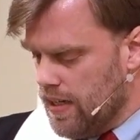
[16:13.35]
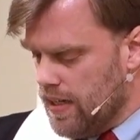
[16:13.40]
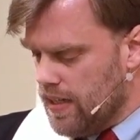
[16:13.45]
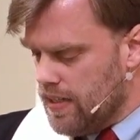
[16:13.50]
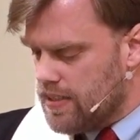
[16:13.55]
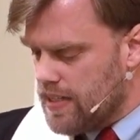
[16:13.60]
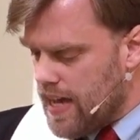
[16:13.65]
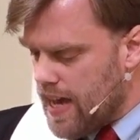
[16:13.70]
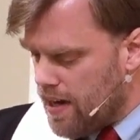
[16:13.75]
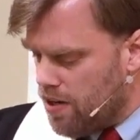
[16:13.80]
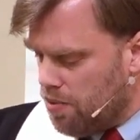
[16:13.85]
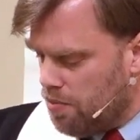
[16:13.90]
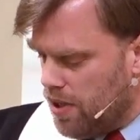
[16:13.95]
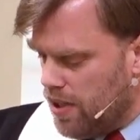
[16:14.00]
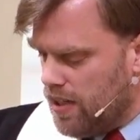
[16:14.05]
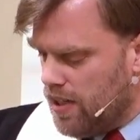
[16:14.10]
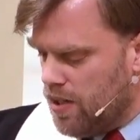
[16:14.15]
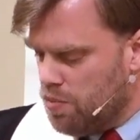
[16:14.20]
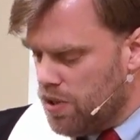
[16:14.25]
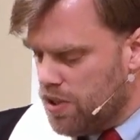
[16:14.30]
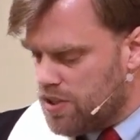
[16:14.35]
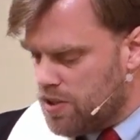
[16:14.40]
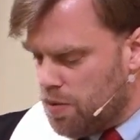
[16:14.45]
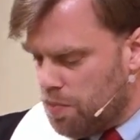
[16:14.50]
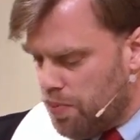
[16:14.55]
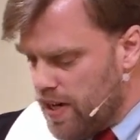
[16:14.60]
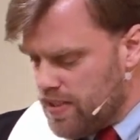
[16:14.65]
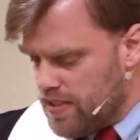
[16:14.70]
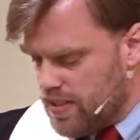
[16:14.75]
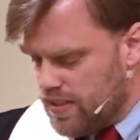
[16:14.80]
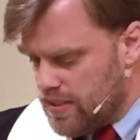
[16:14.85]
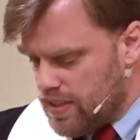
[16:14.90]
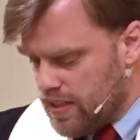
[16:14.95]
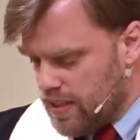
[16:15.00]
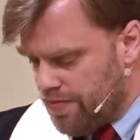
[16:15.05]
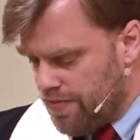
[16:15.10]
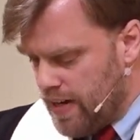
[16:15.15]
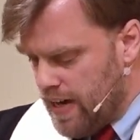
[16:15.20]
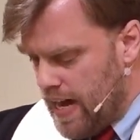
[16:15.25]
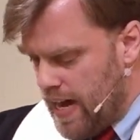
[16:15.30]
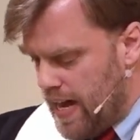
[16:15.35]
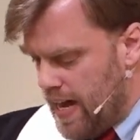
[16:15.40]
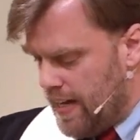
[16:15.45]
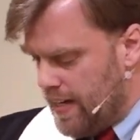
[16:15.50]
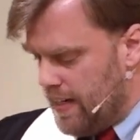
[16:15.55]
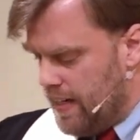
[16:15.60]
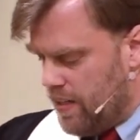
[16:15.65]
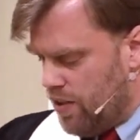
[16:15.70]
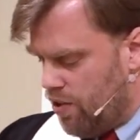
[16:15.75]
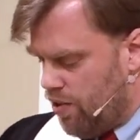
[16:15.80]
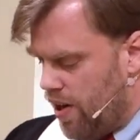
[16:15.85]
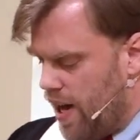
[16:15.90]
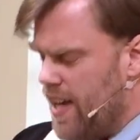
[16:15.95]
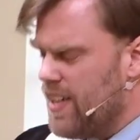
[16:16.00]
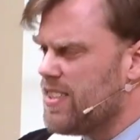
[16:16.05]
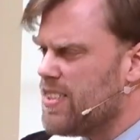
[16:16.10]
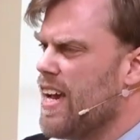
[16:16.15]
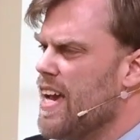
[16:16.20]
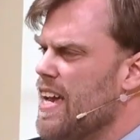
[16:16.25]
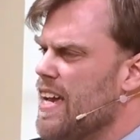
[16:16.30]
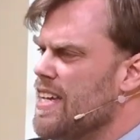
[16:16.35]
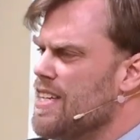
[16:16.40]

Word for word: a sacrament in which the presence of God in Christ